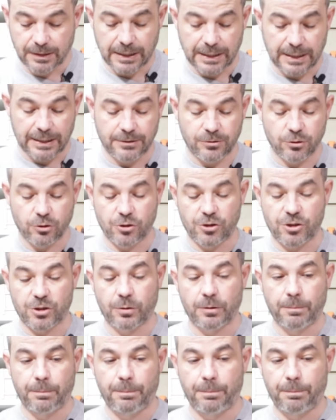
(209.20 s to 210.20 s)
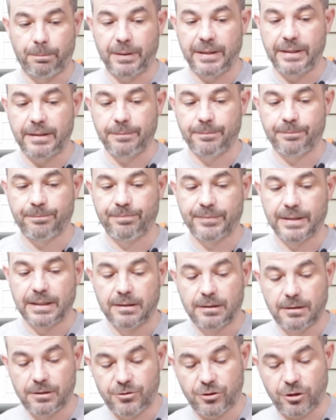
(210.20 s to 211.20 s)
and also a pin.
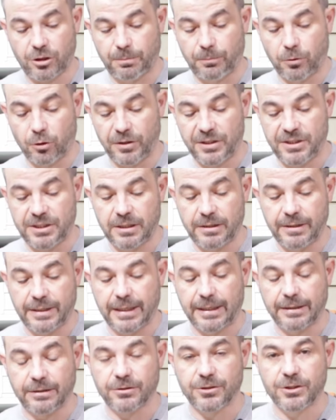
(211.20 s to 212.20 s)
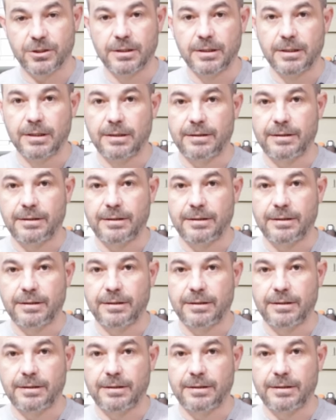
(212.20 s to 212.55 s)
So you'll put this in the end.